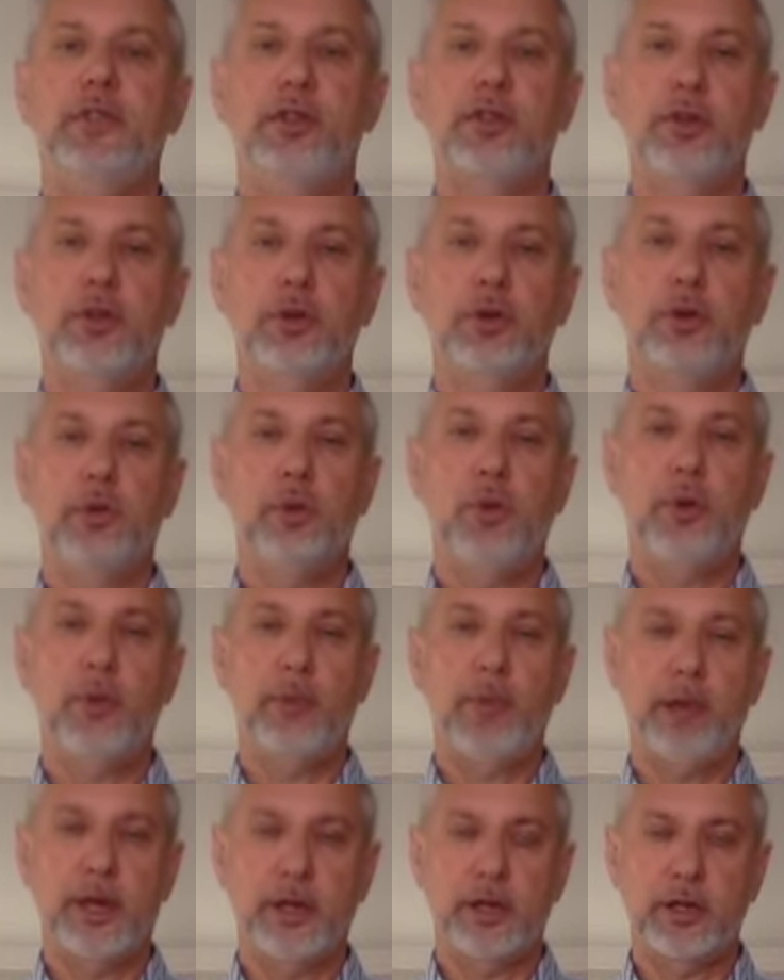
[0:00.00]
do with what we
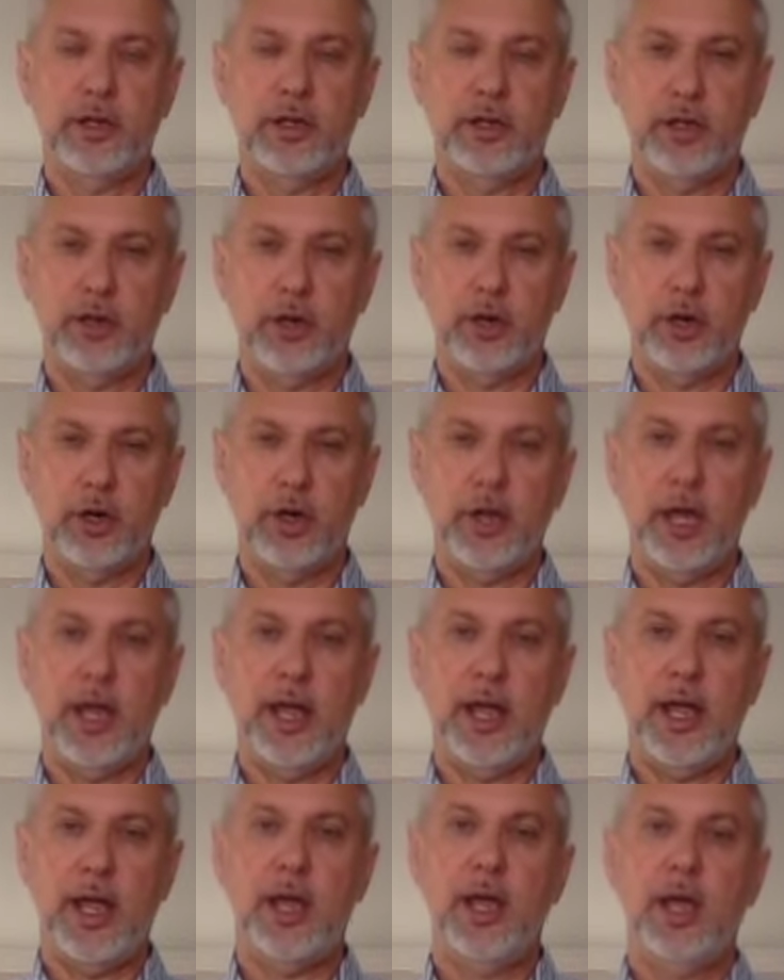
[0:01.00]
might consider
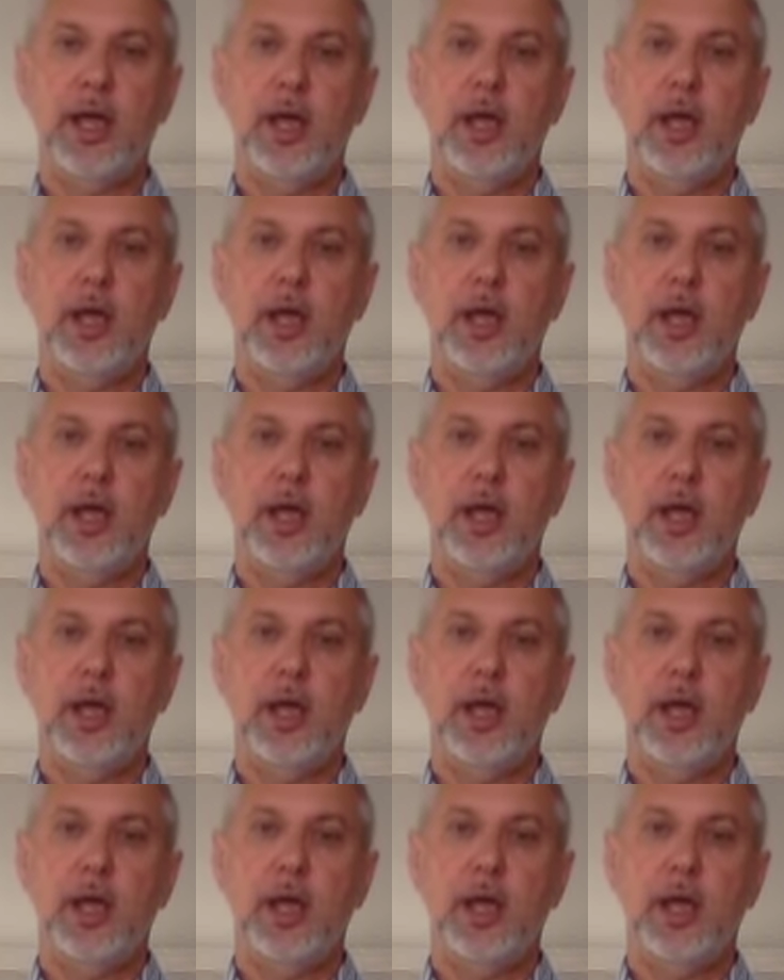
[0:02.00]
a